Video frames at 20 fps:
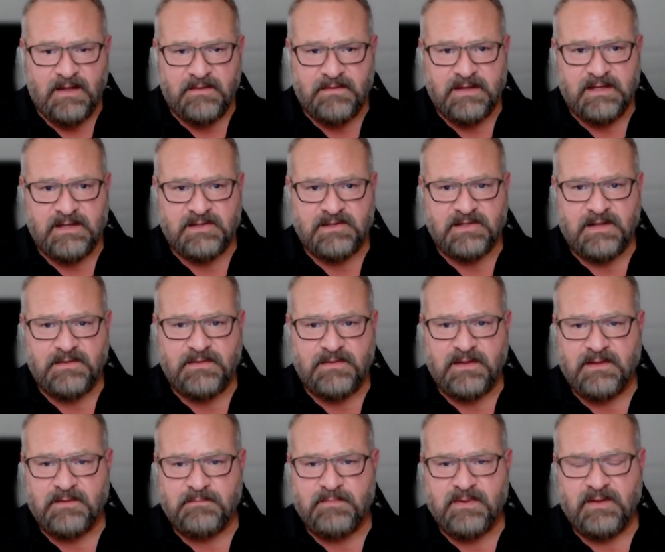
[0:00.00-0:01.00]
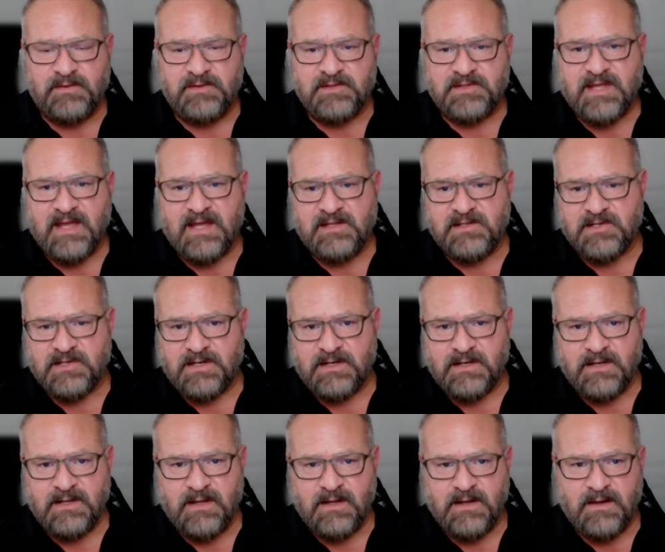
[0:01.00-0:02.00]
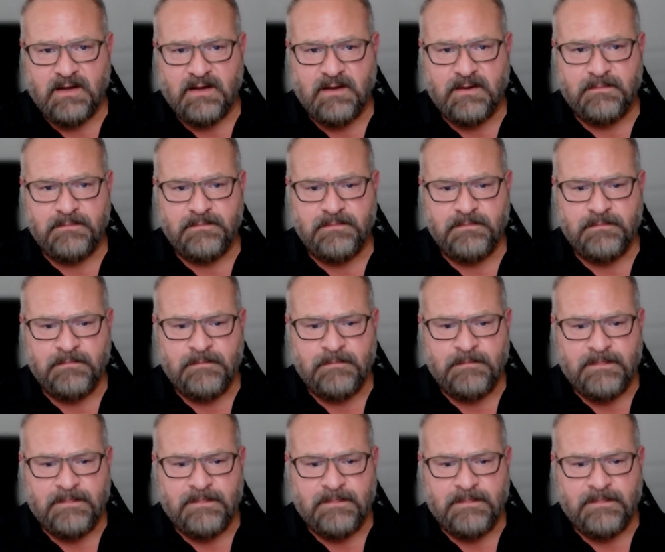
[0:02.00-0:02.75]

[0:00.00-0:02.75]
I think it's I think it builds tension, um,